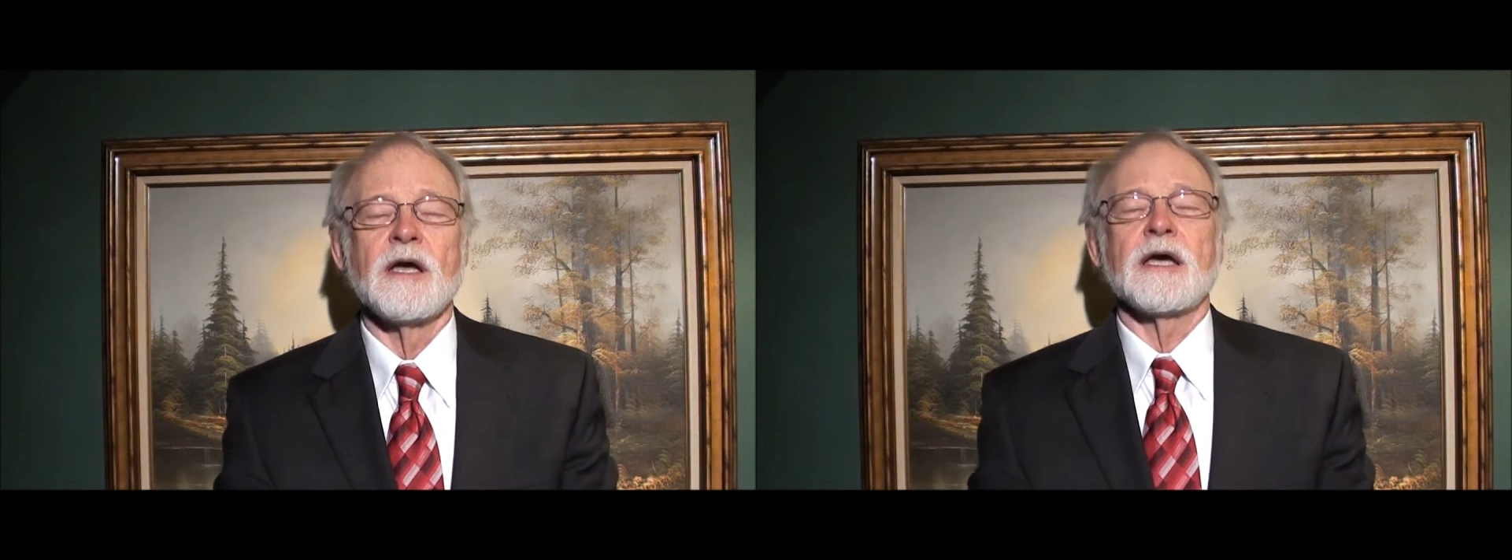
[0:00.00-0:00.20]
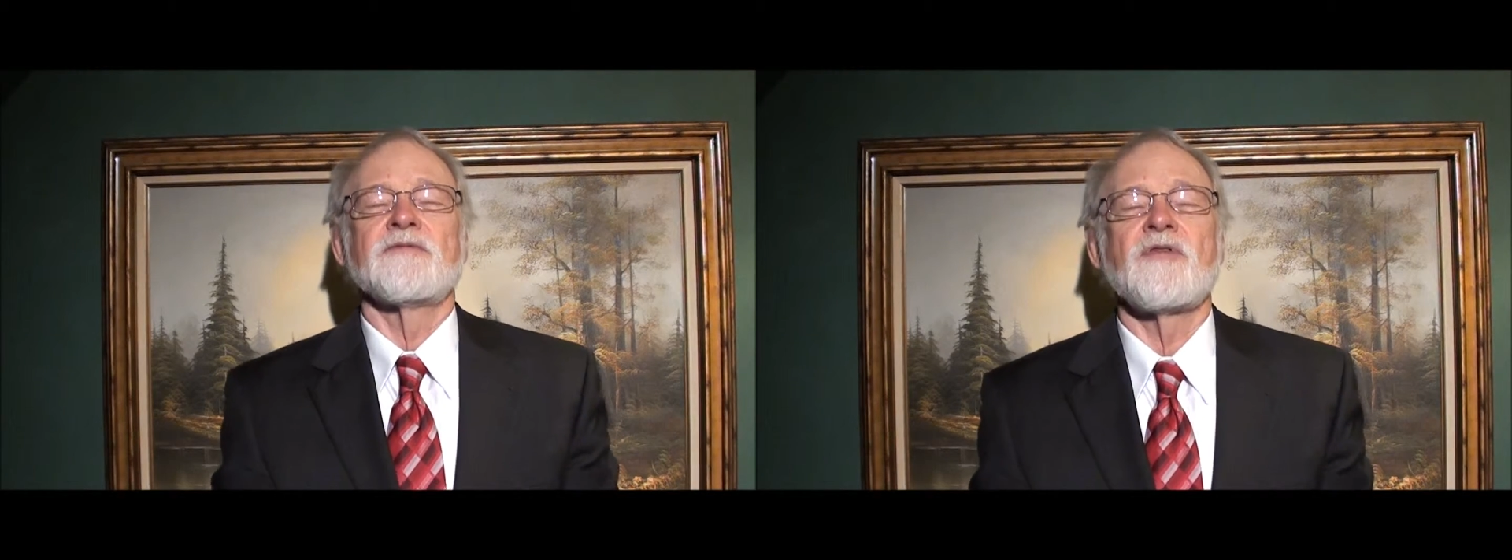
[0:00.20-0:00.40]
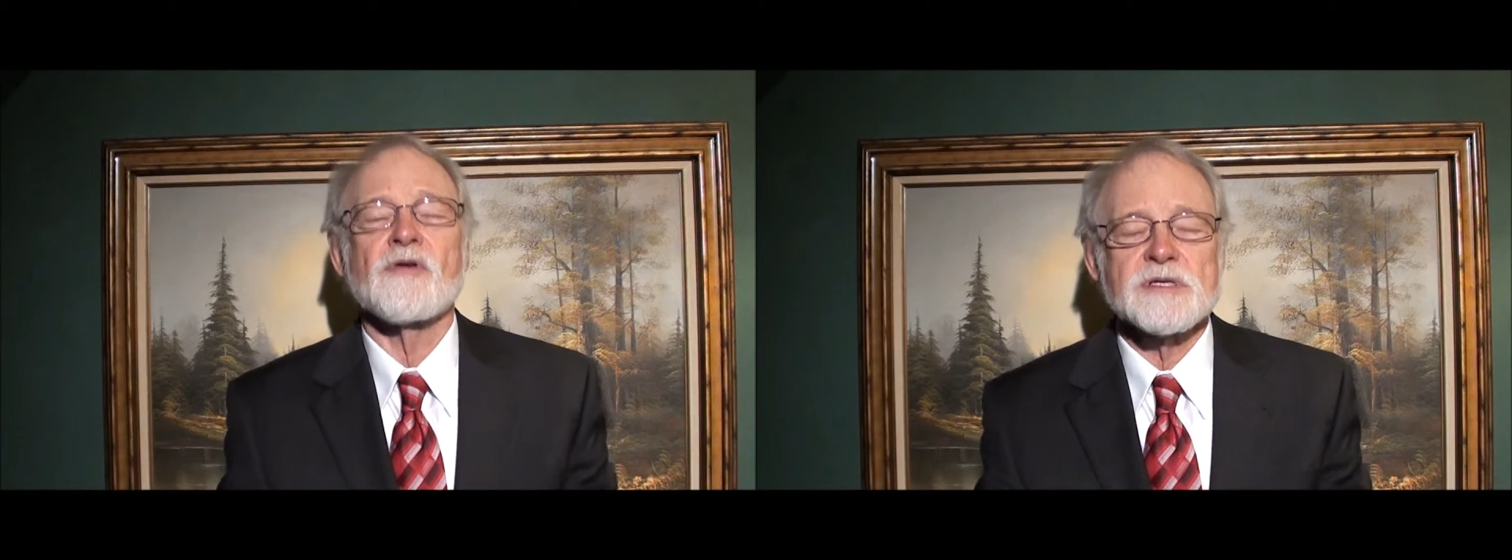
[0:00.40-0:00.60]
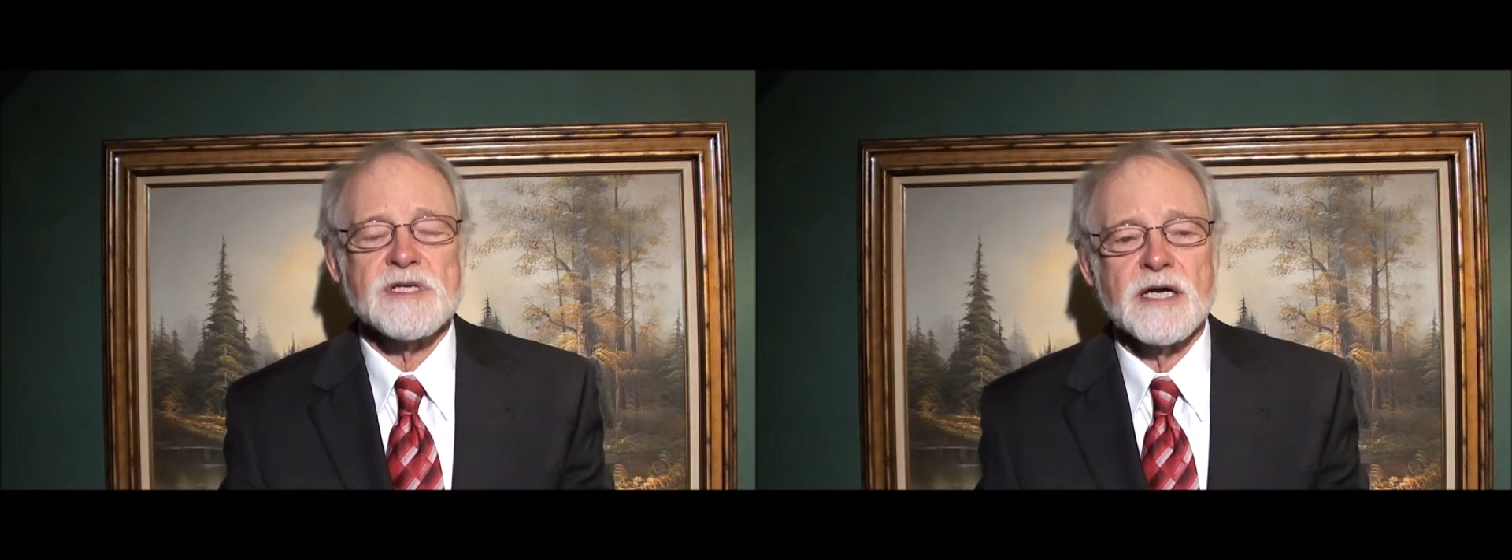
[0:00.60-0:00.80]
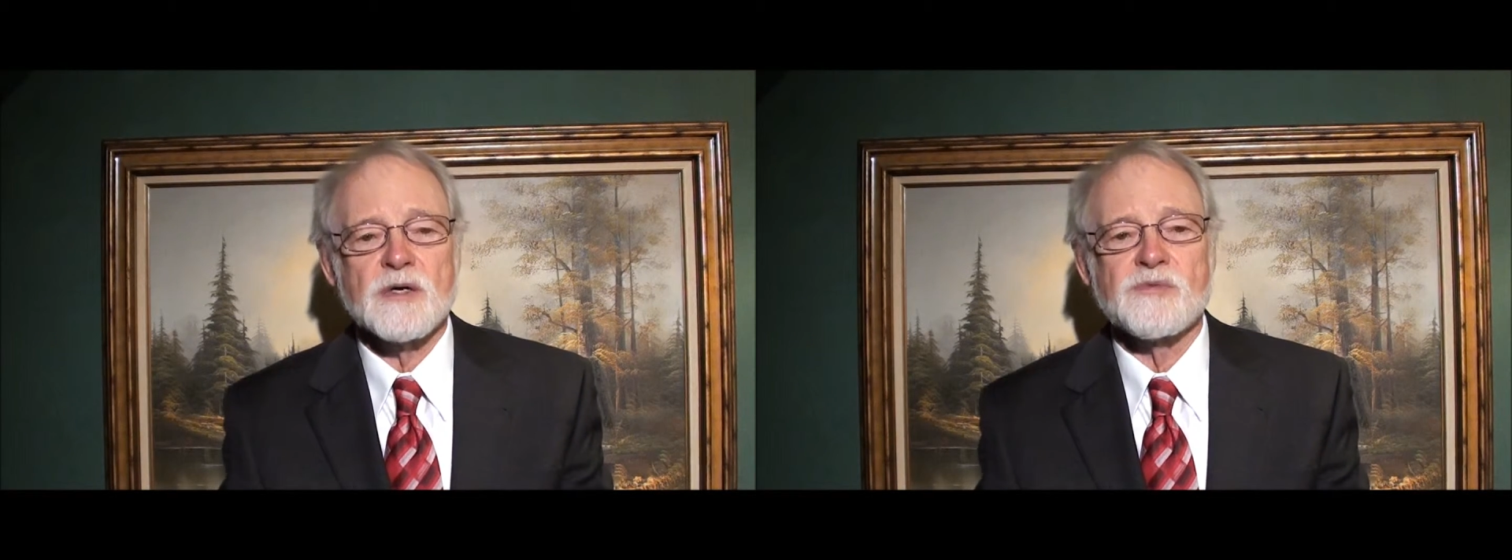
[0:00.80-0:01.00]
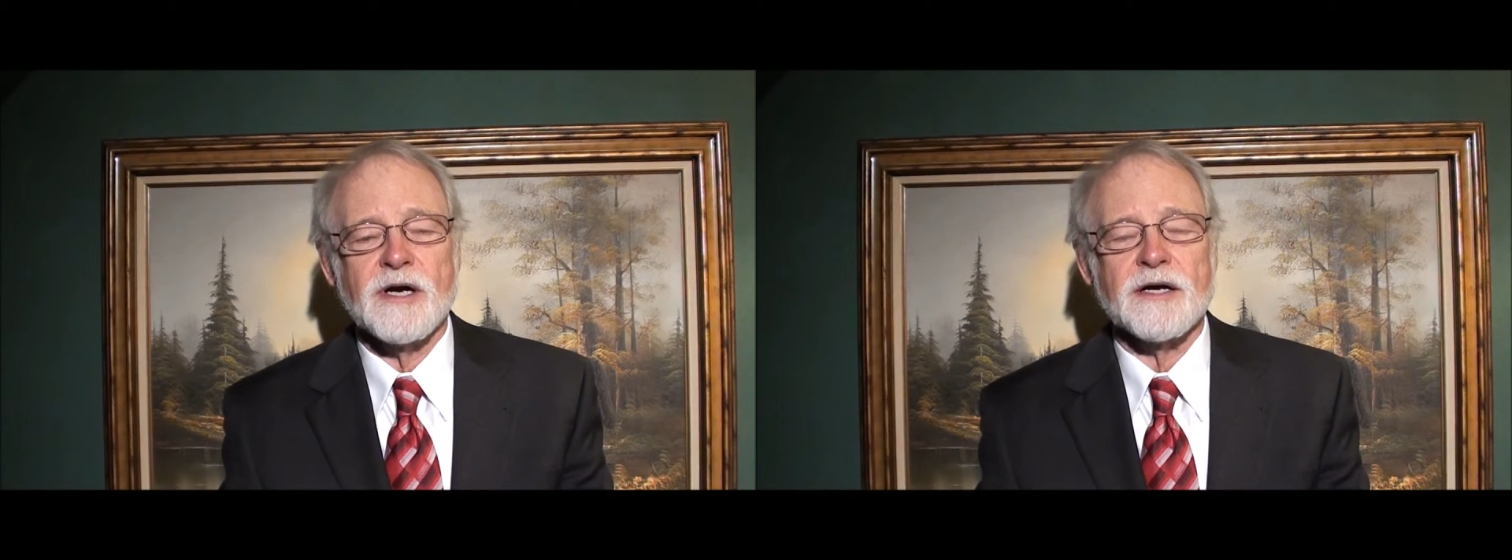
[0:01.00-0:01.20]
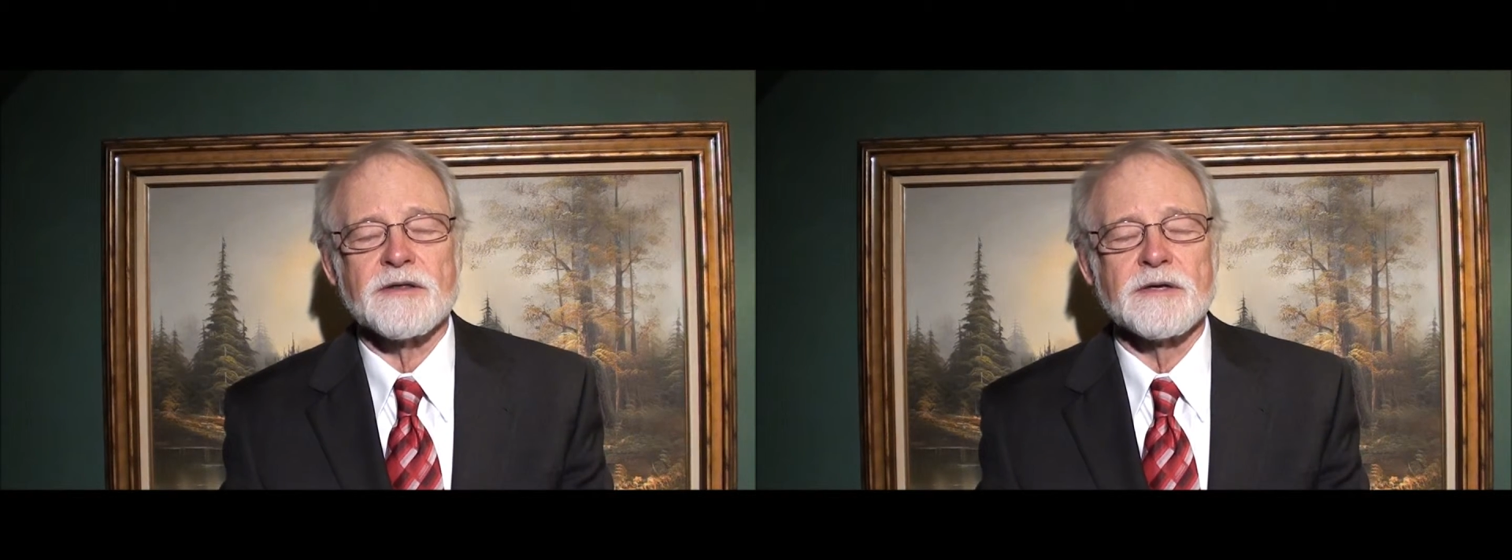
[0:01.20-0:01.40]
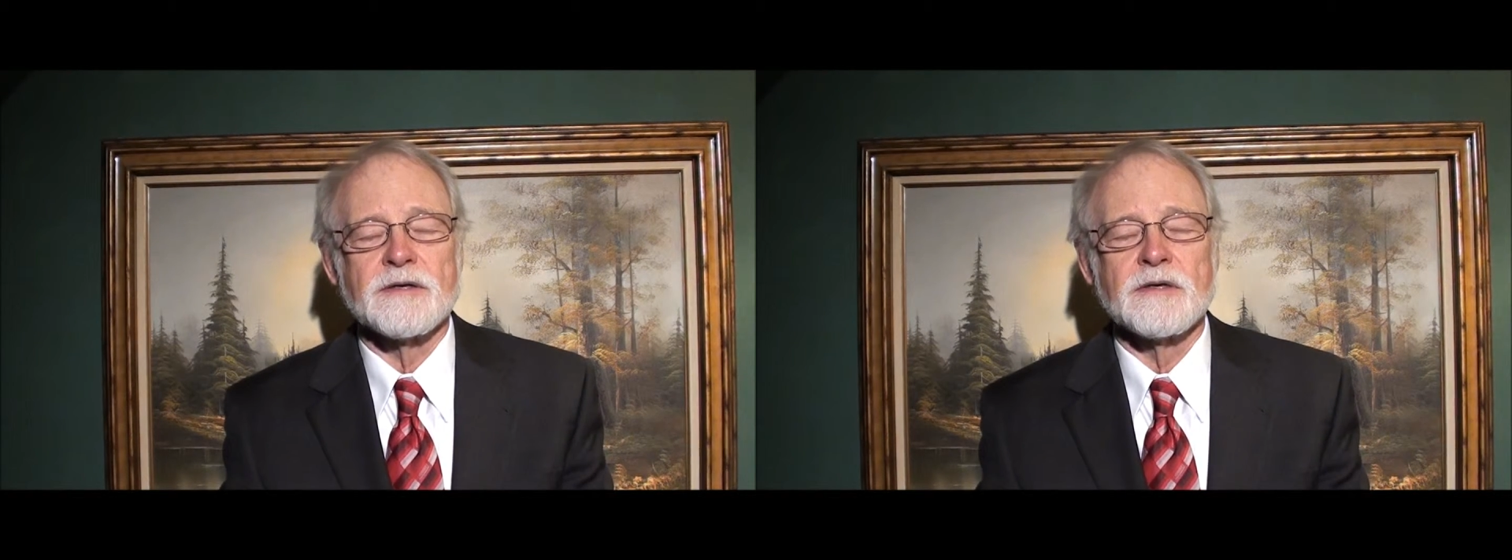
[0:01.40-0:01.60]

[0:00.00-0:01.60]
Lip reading: and focus on our breath.